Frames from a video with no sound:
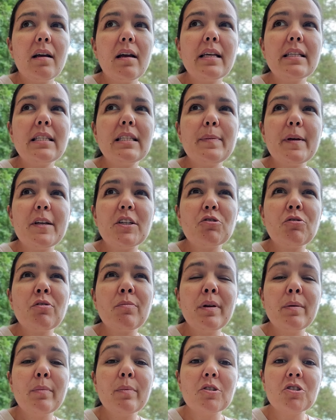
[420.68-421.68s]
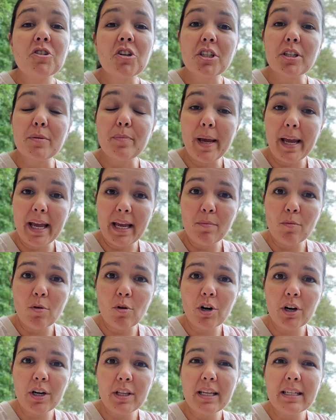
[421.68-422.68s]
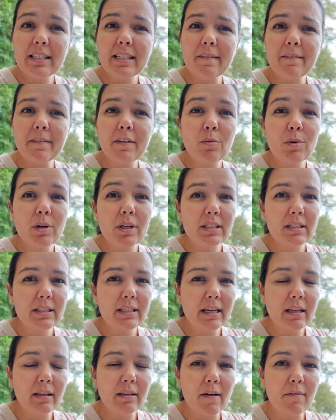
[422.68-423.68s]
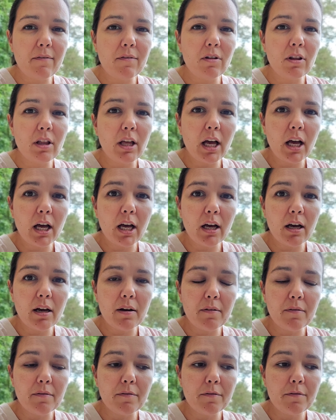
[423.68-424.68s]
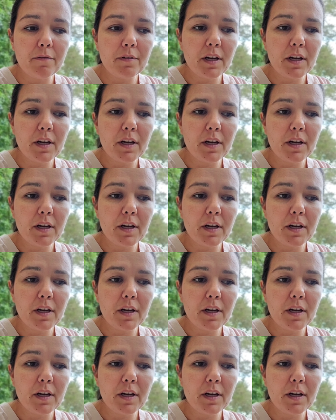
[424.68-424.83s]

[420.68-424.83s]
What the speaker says: especially when people start to pay more, they definitely want to see a level of